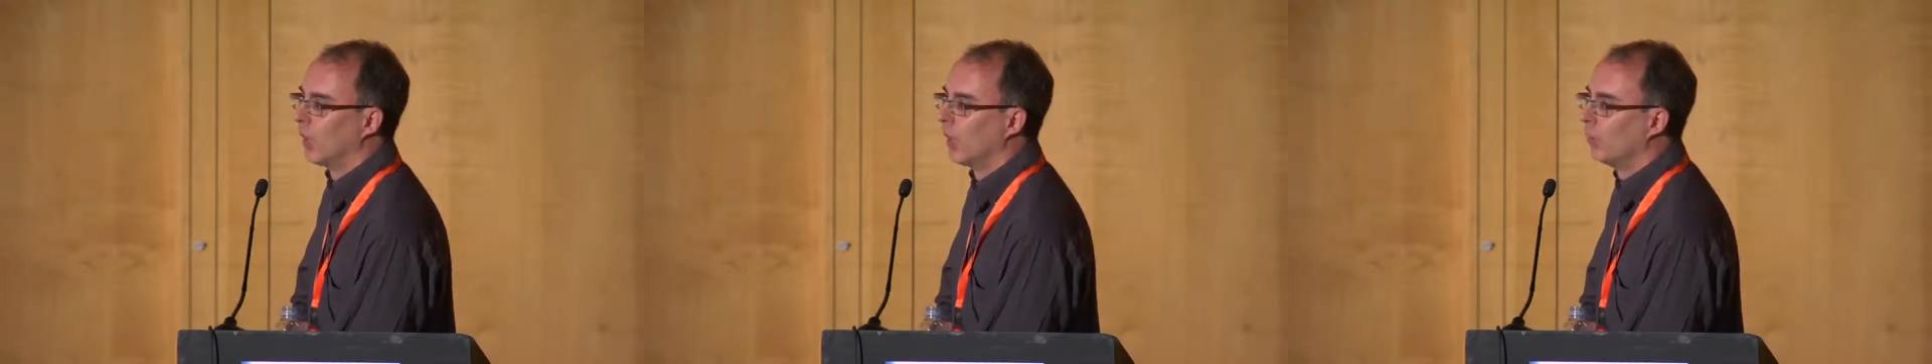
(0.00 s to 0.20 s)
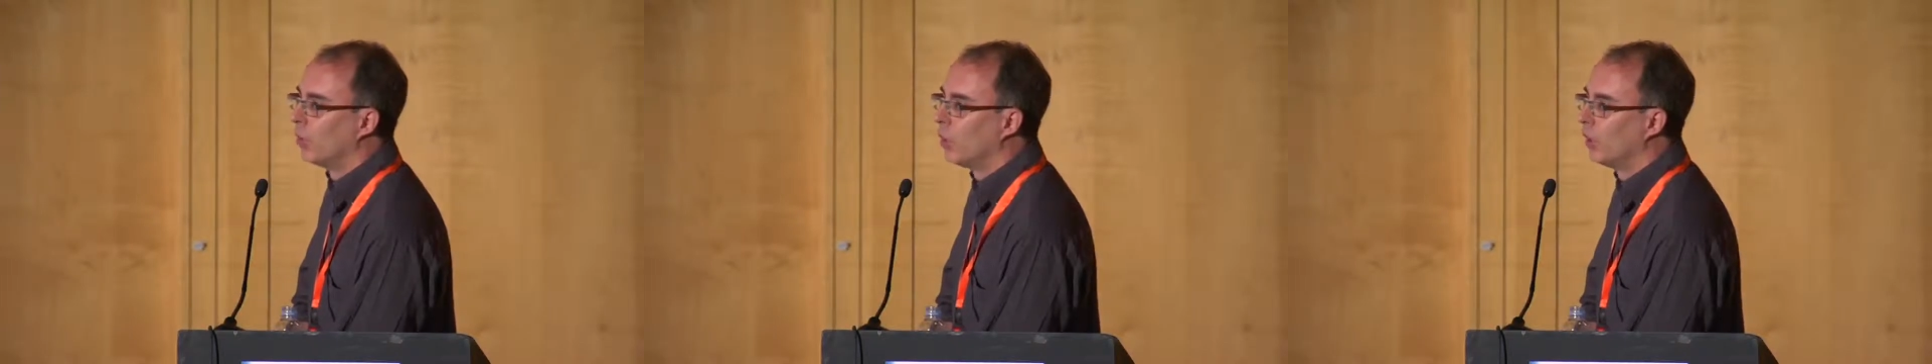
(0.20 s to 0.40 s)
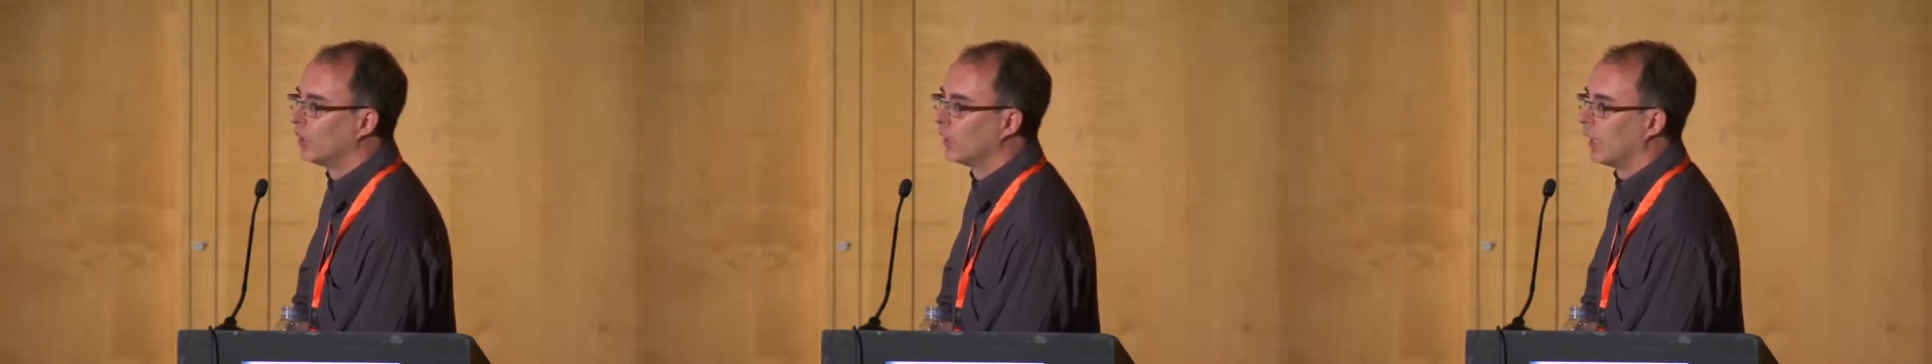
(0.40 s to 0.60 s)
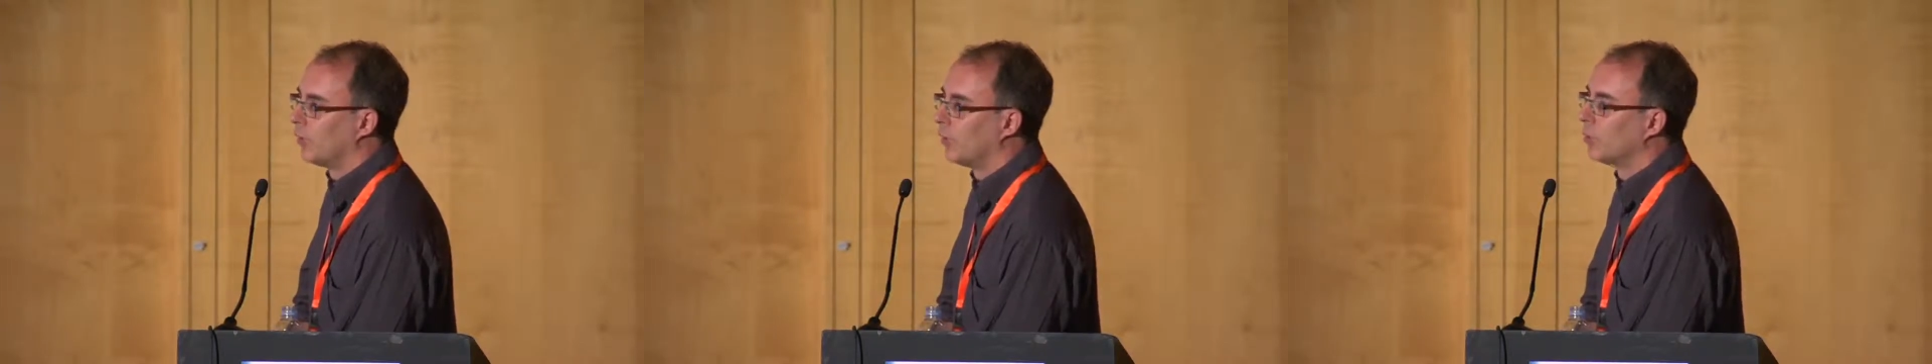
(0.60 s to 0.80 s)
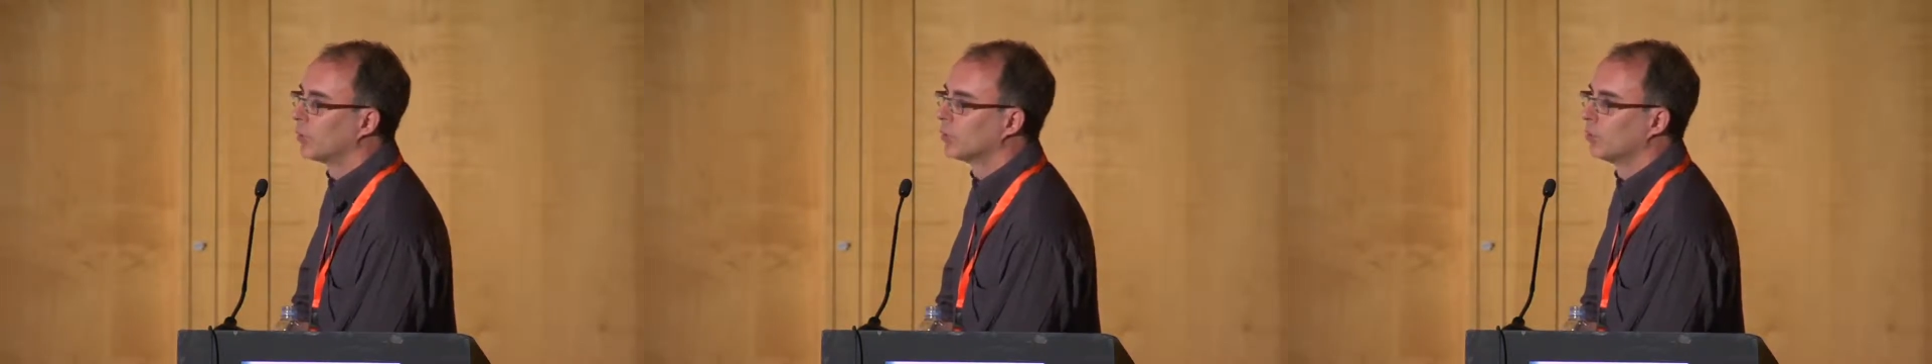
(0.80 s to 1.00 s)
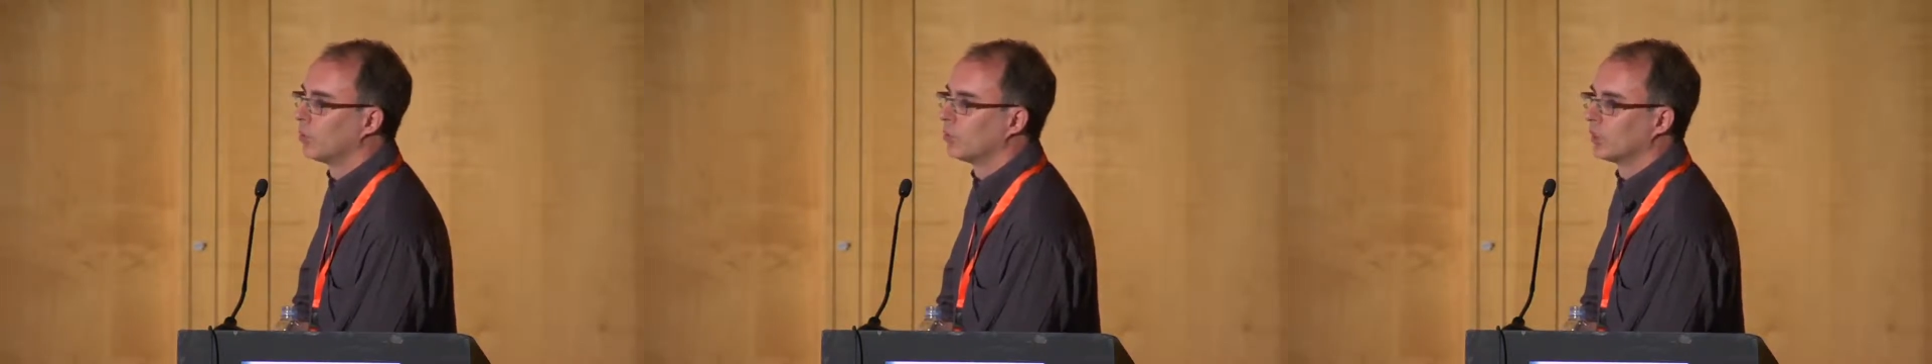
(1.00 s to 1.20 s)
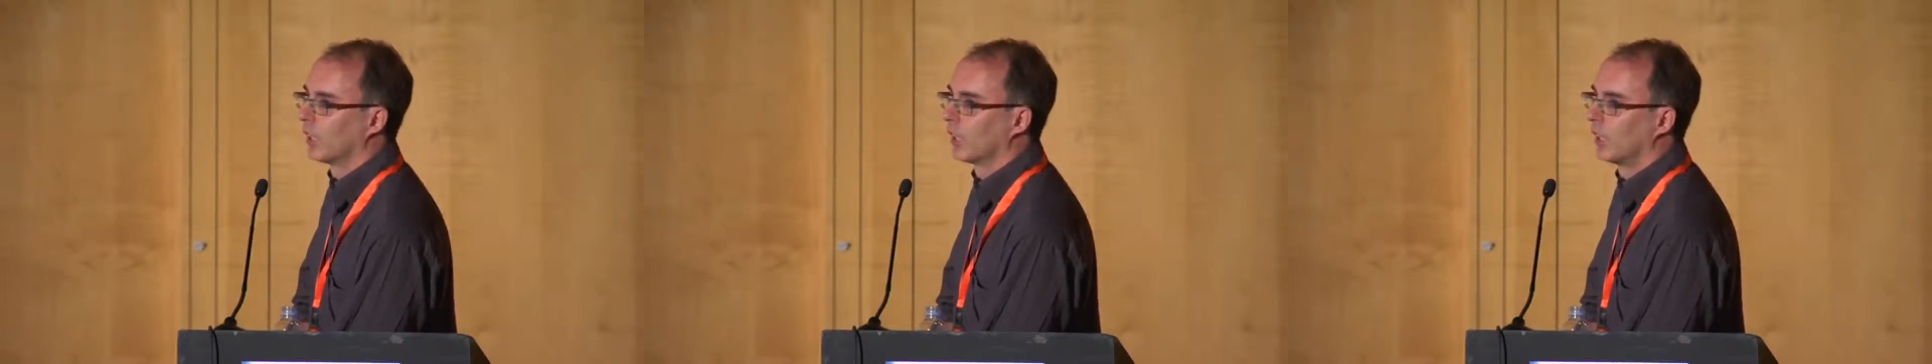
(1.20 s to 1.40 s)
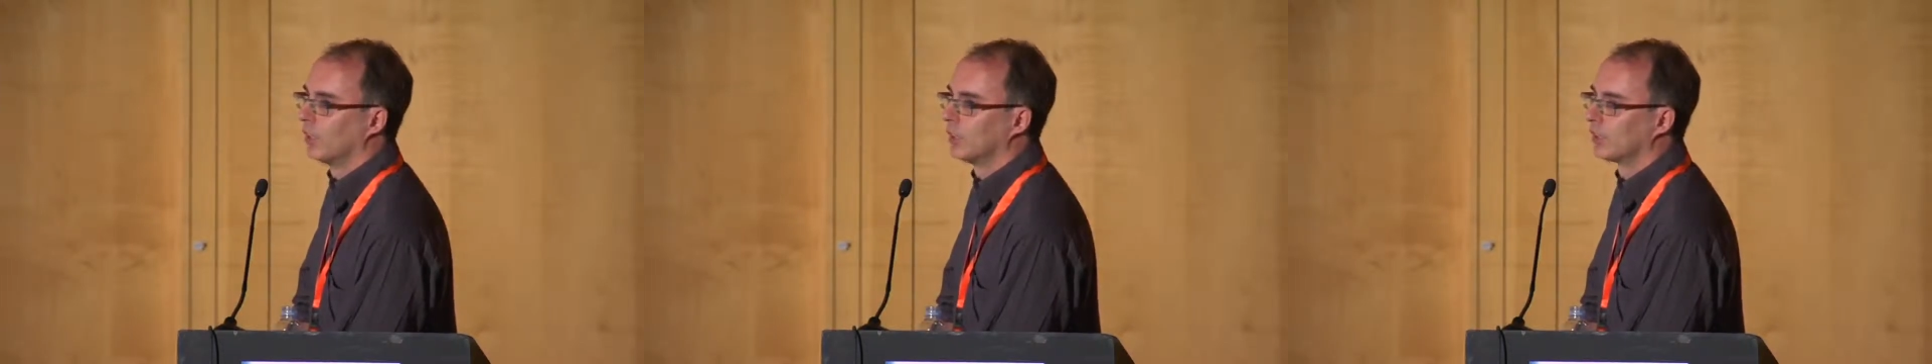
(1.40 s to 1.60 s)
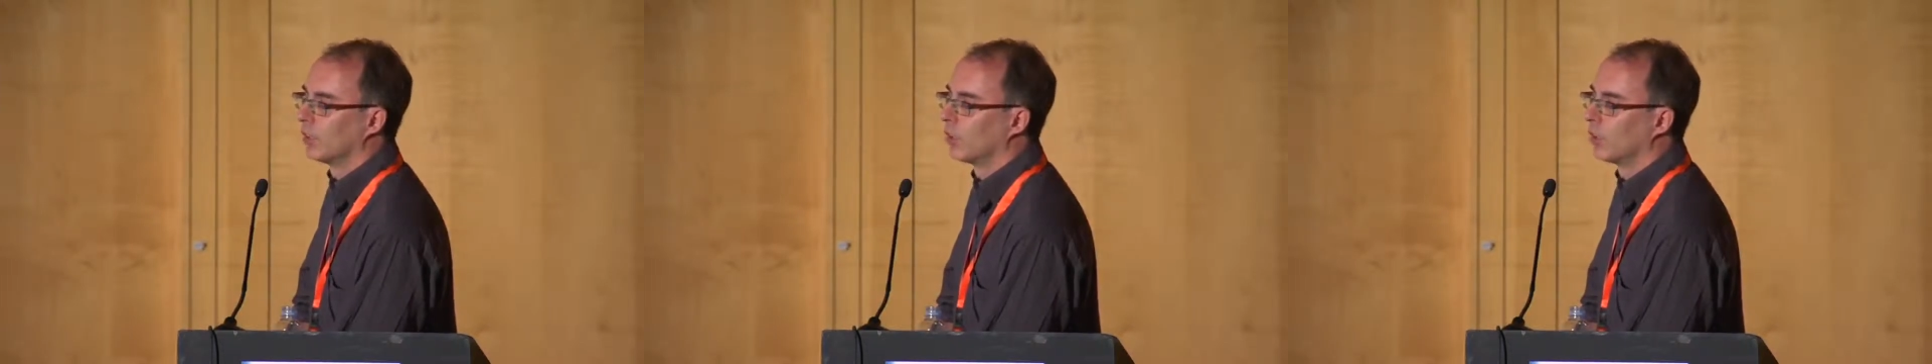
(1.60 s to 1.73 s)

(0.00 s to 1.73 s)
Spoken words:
avoid immune response against